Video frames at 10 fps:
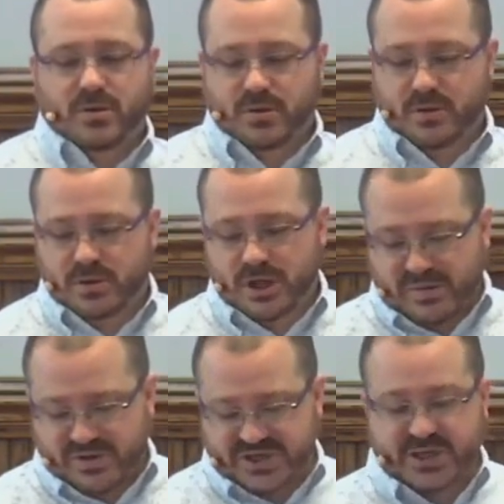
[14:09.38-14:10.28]
Y'all remember the
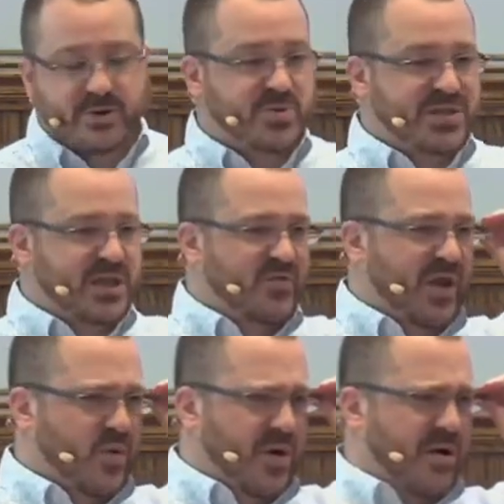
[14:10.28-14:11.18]
series we did in
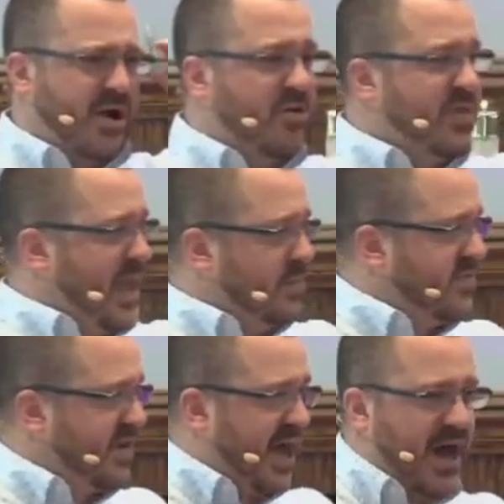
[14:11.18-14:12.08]
February called Names of
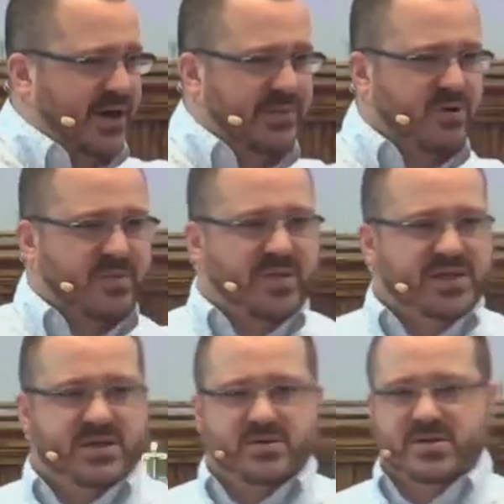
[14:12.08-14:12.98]
God? Anybody remember that
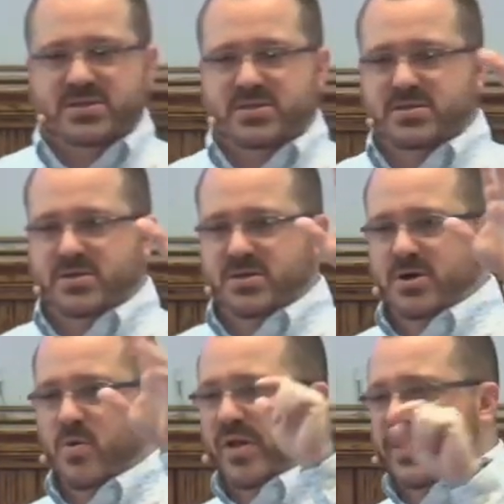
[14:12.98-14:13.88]
series?
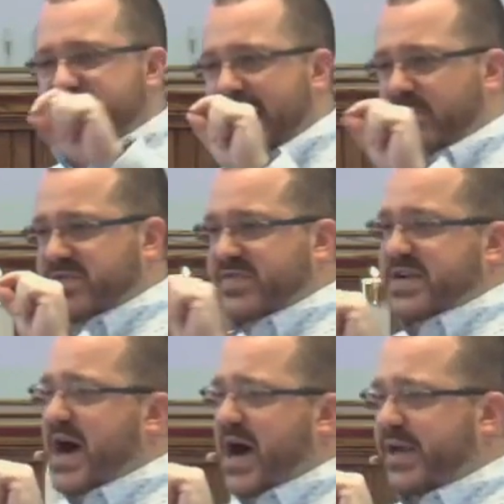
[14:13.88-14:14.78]
One of the names of
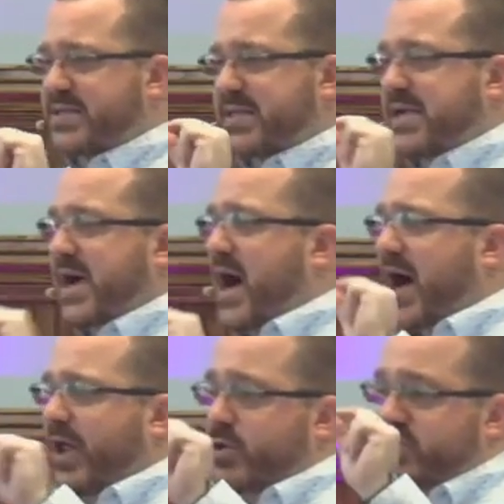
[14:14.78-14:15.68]
God is the God
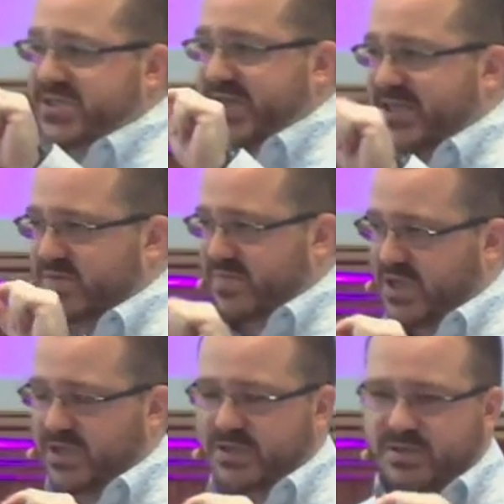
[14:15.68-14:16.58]
who sees me.
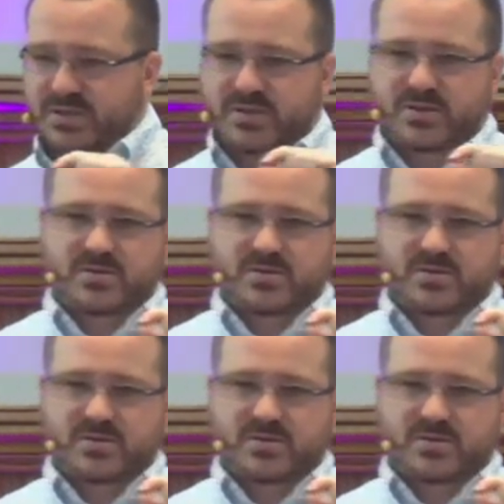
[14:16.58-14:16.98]
Does